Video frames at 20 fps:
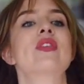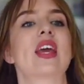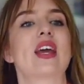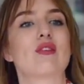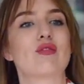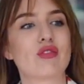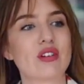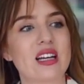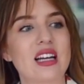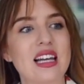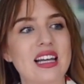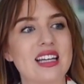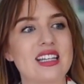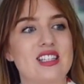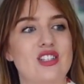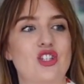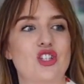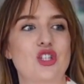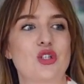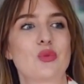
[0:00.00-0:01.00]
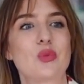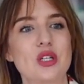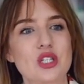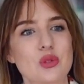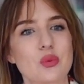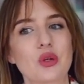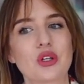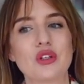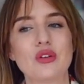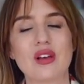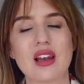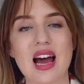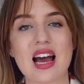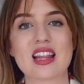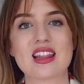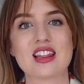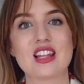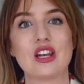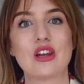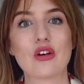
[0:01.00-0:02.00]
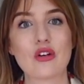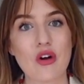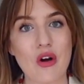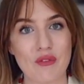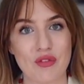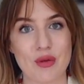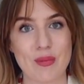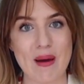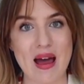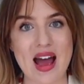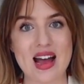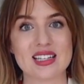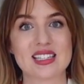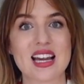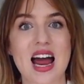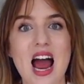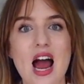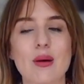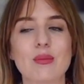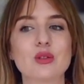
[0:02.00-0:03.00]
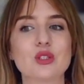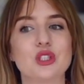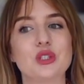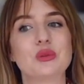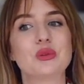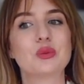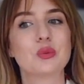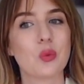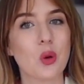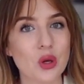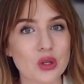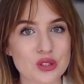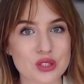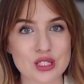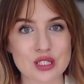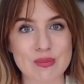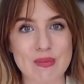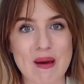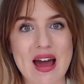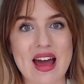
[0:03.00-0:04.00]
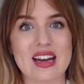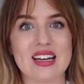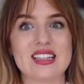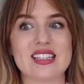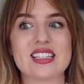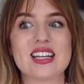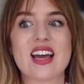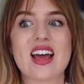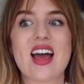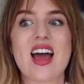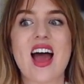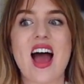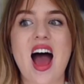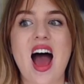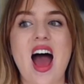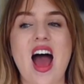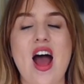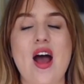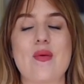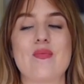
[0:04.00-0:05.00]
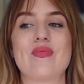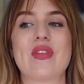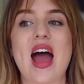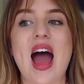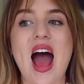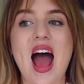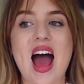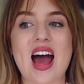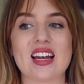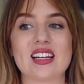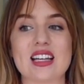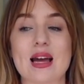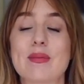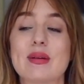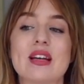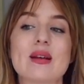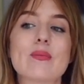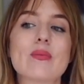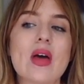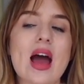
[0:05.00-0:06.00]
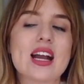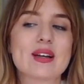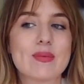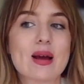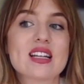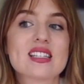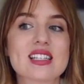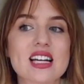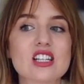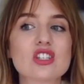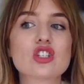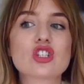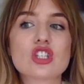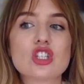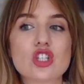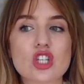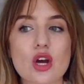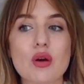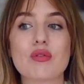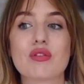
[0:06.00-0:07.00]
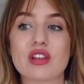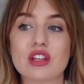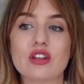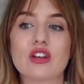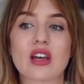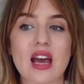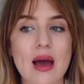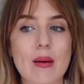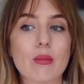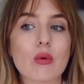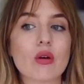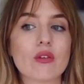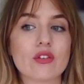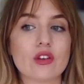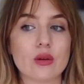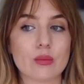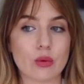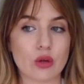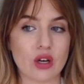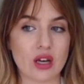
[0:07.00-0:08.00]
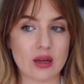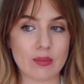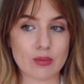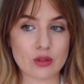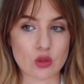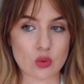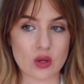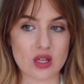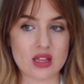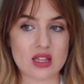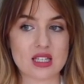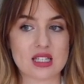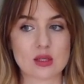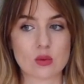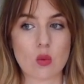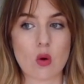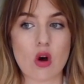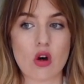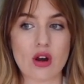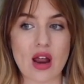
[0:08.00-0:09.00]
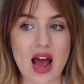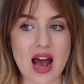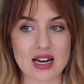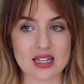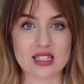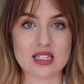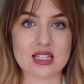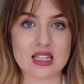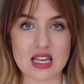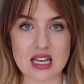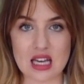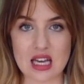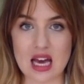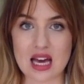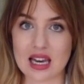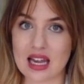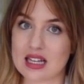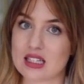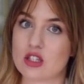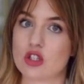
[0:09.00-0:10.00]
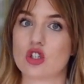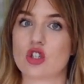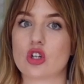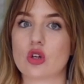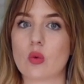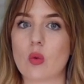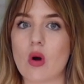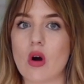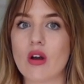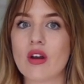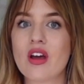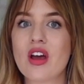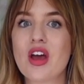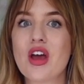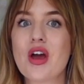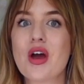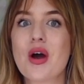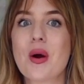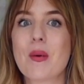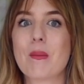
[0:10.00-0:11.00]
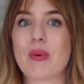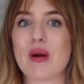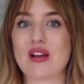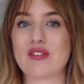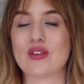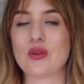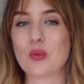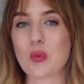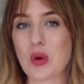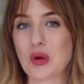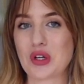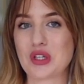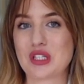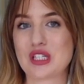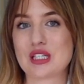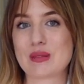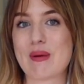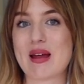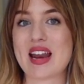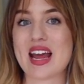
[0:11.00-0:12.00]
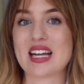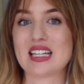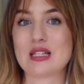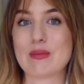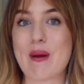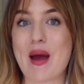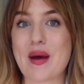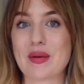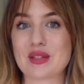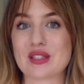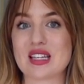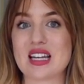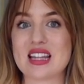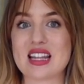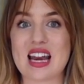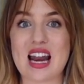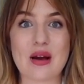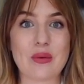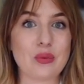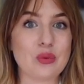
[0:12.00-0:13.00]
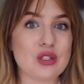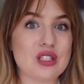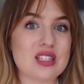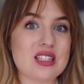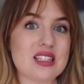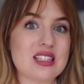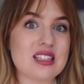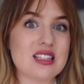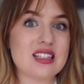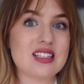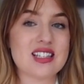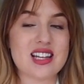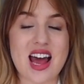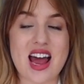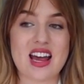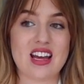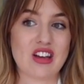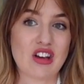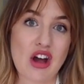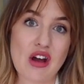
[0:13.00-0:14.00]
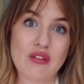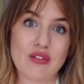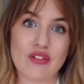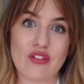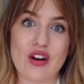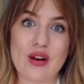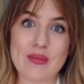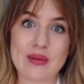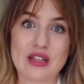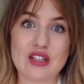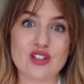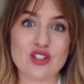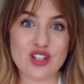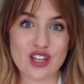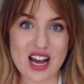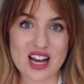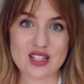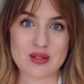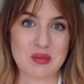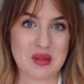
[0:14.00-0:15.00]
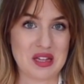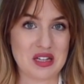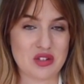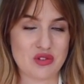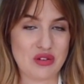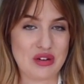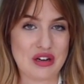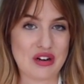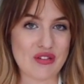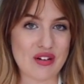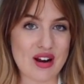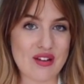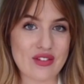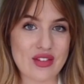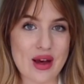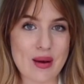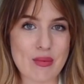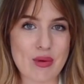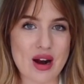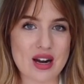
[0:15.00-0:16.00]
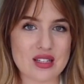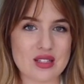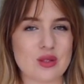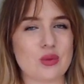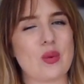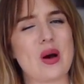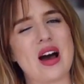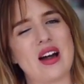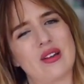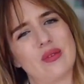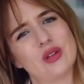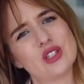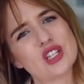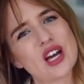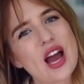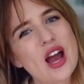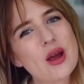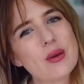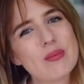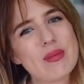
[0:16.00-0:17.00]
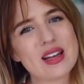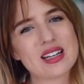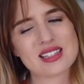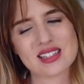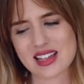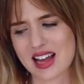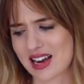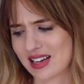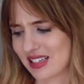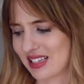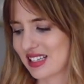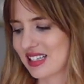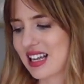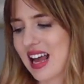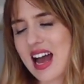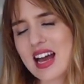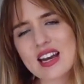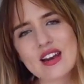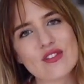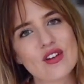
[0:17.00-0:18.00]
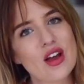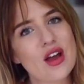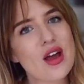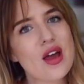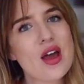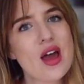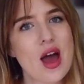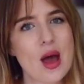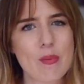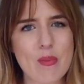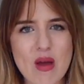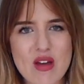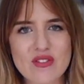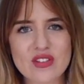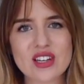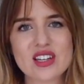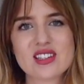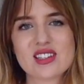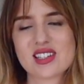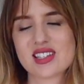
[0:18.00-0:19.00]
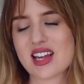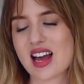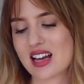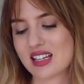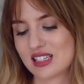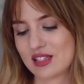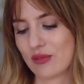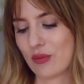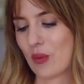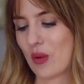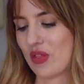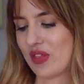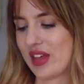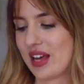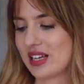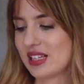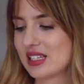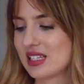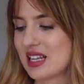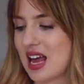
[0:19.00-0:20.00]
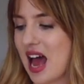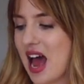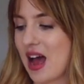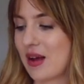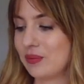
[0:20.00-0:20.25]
It really is just which one you like the look of the best, how much you would want to spend. And I mean, I essentially don't think you get more for your money between this one and the Alexa Chung one. But if you wanted to spend £80 on it, then I would say go for it because you get something that's really great for that price as well, which I hope makes sense. It's kind of a bit of an indecisive one, this.